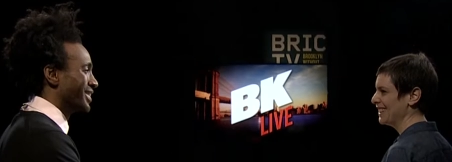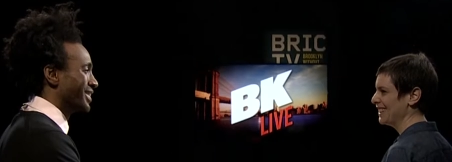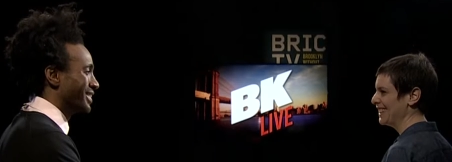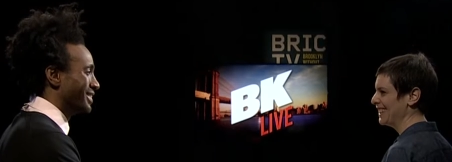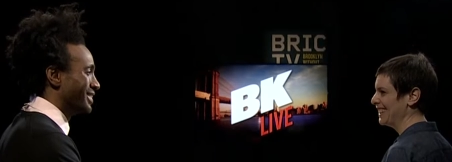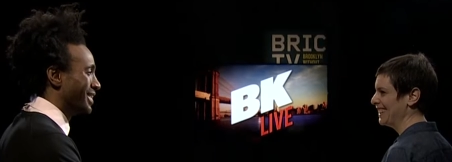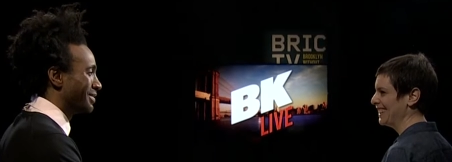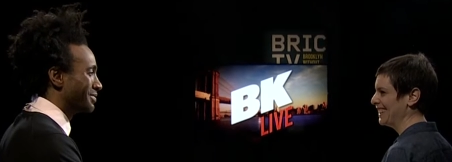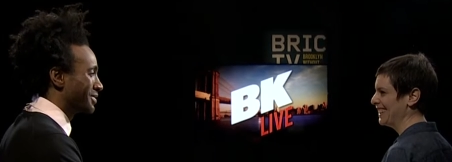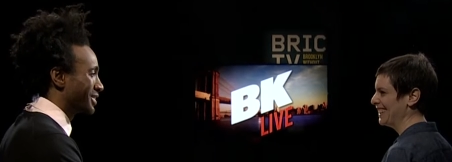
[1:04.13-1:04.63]
Speaker 1: the
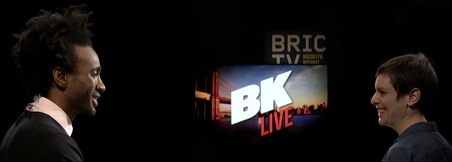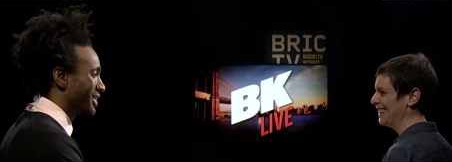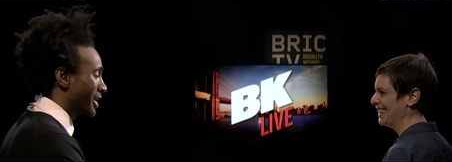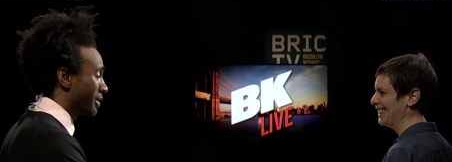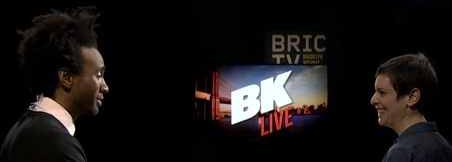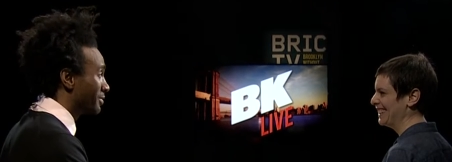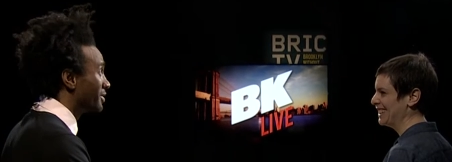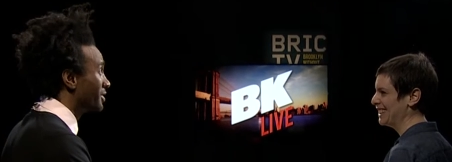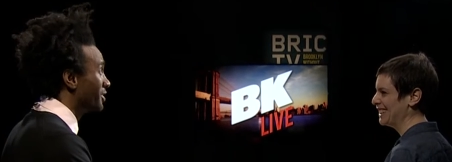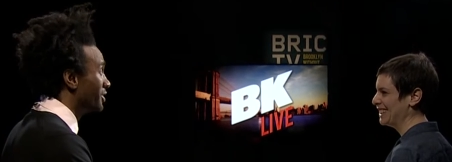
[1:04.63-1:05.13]
duct tape,
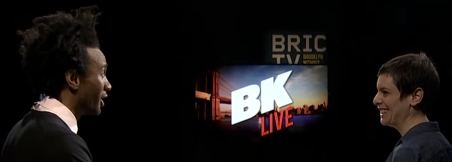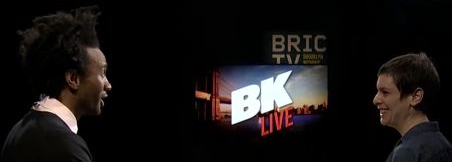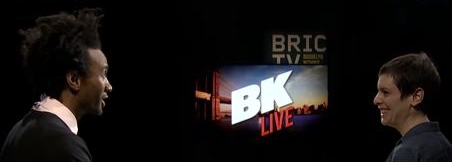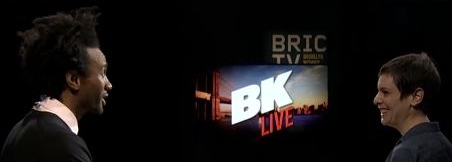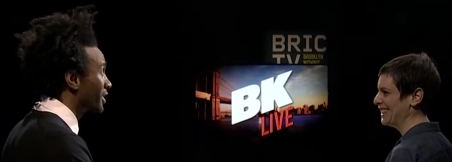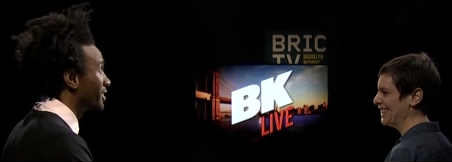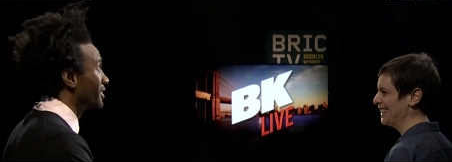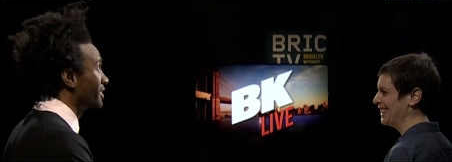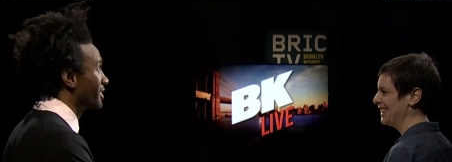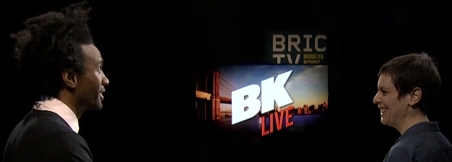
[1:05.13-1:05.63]
duct
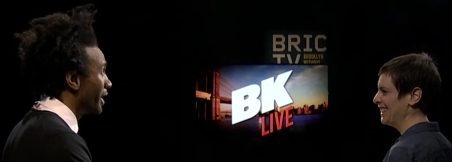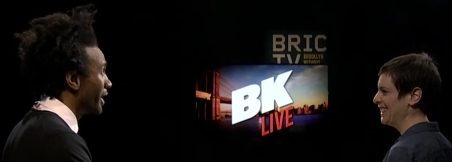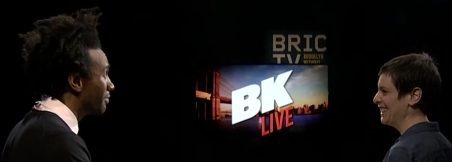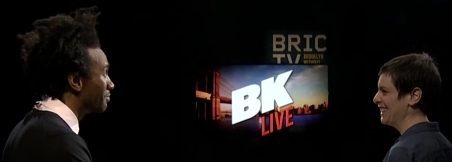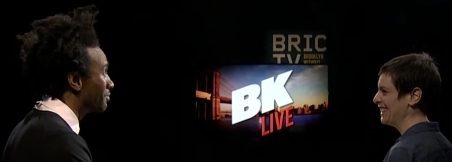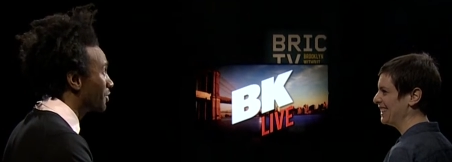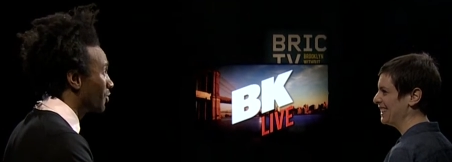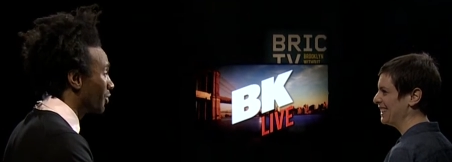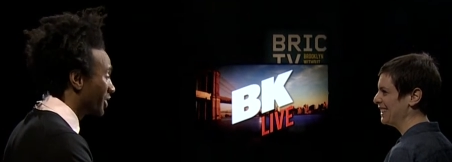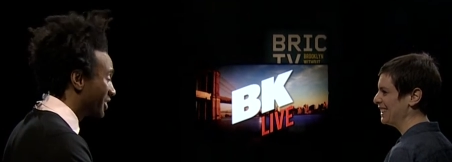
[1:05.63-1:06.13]
tape
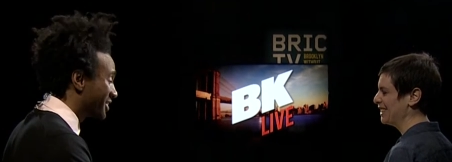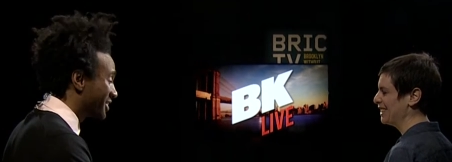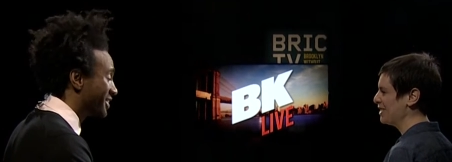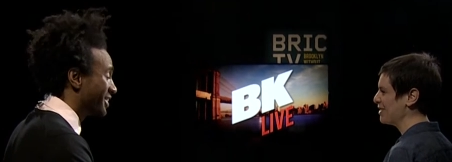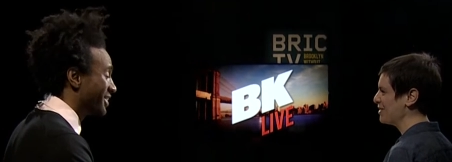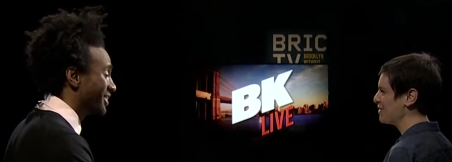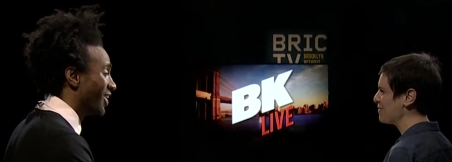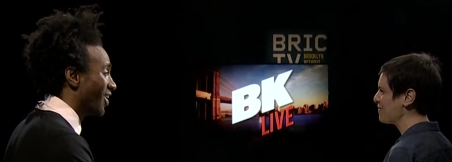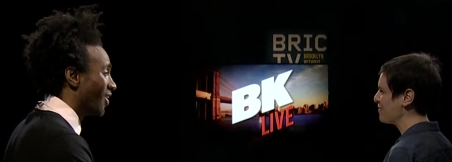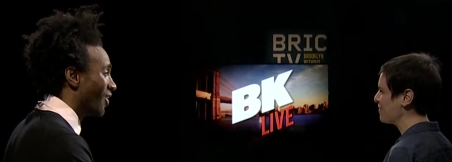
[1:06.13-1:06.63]
question
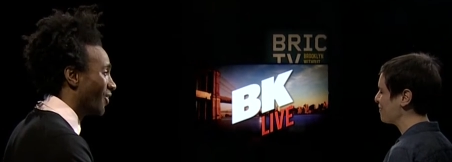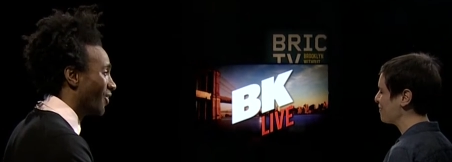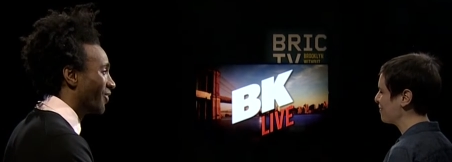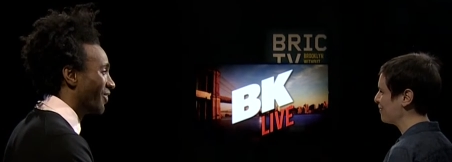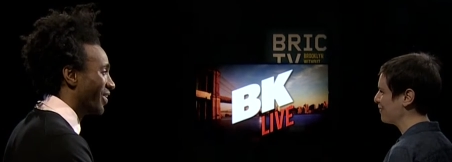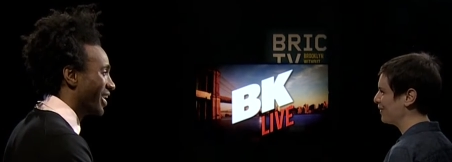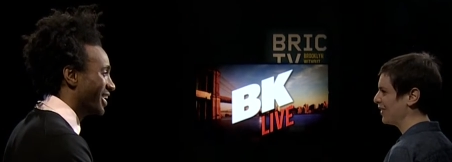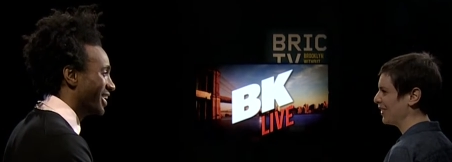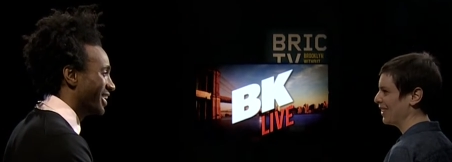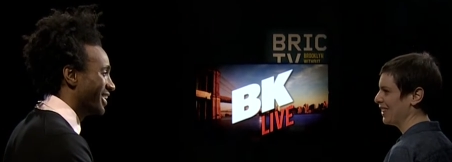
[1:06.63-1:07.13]

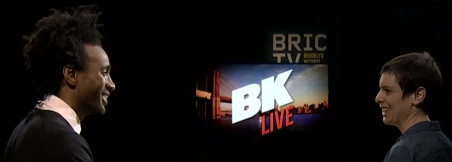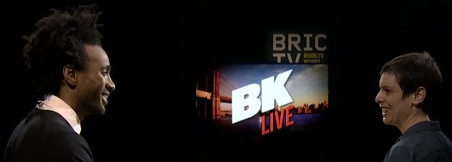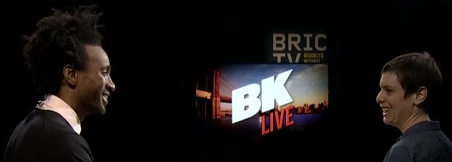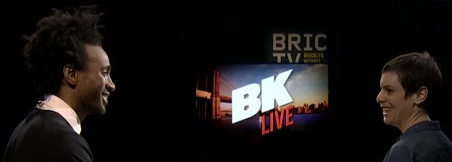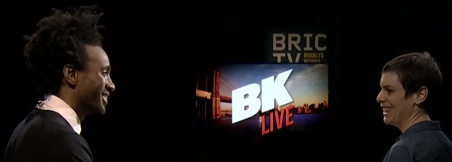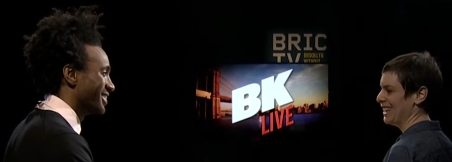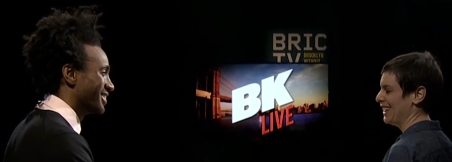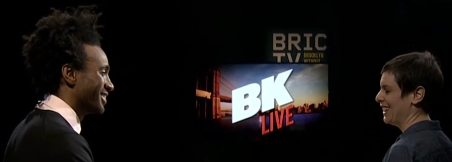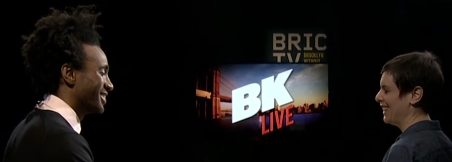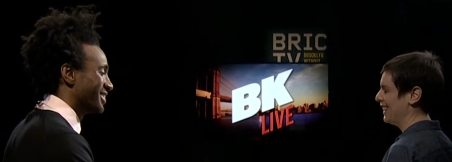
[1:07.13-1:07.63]
already?
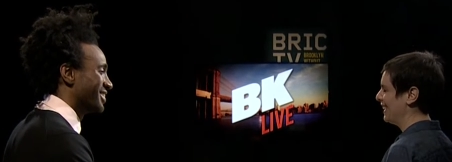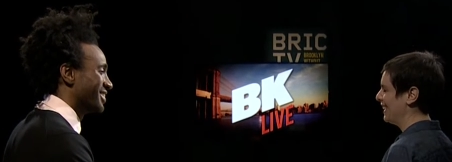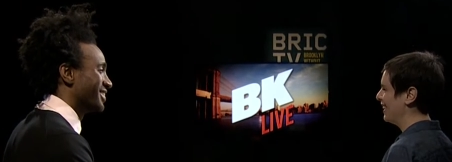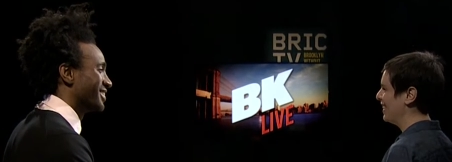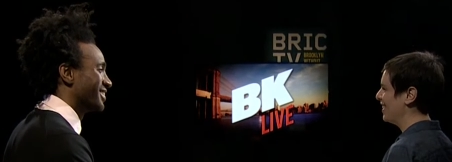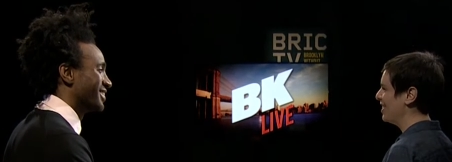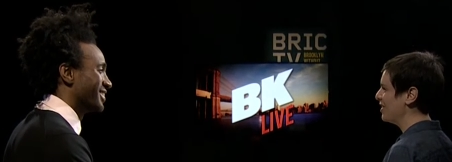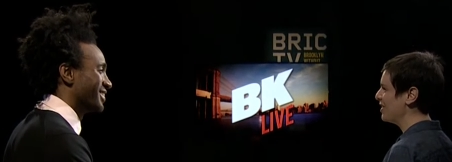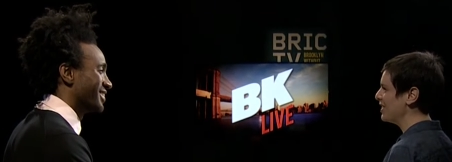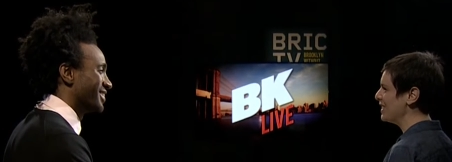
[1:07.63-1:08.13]

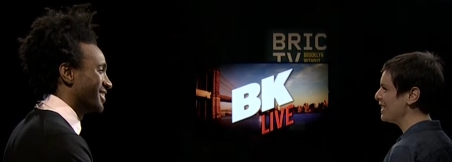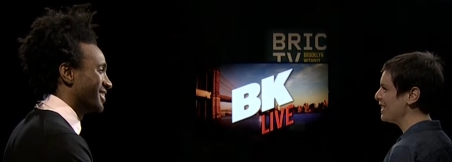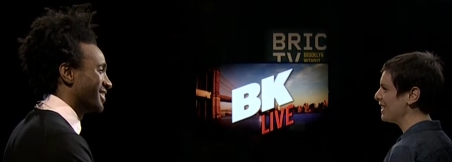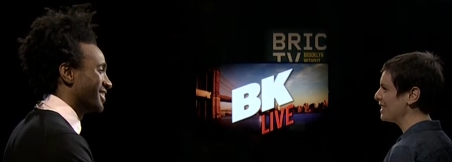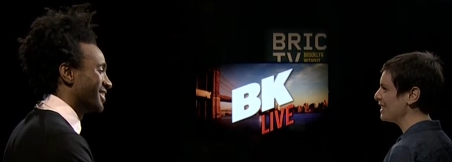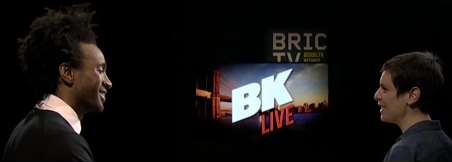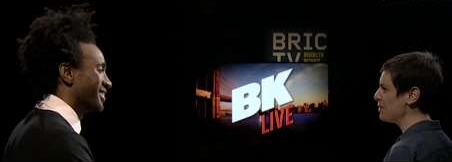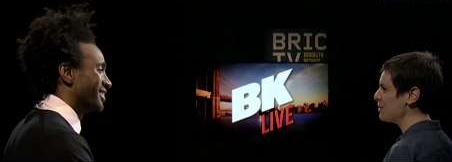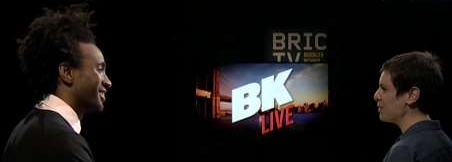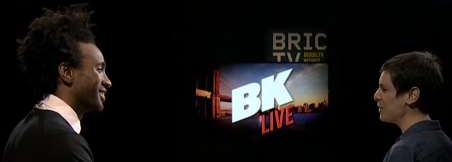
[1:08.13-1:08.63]
Speaker 2: No, the duct
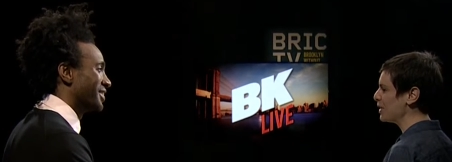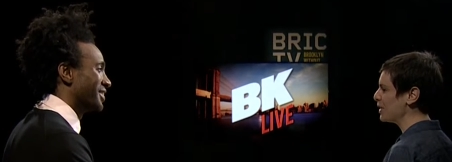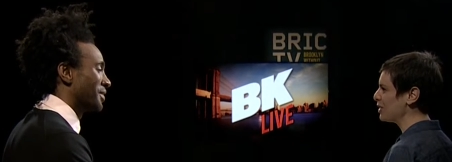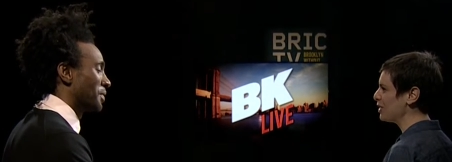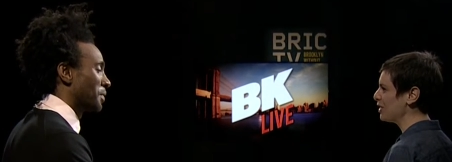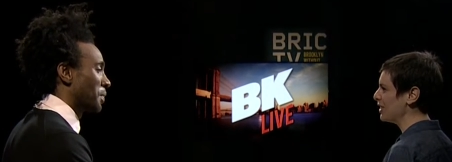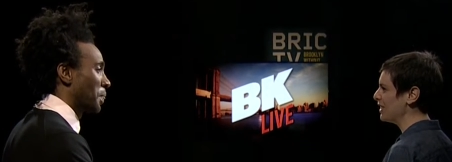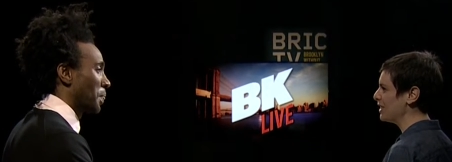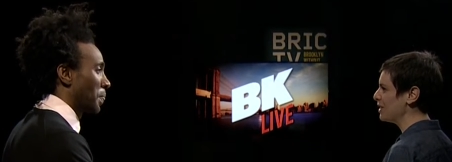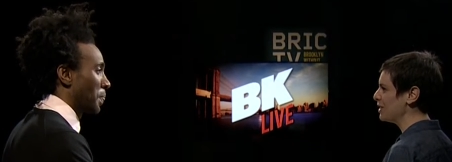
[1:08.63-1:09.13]
tape question
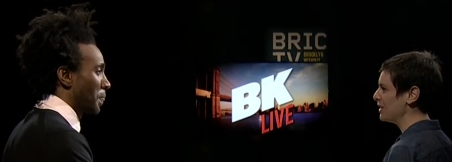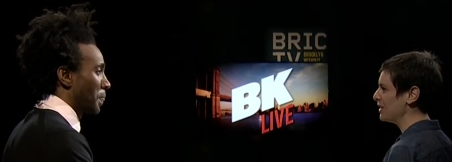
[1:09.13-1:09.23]
is,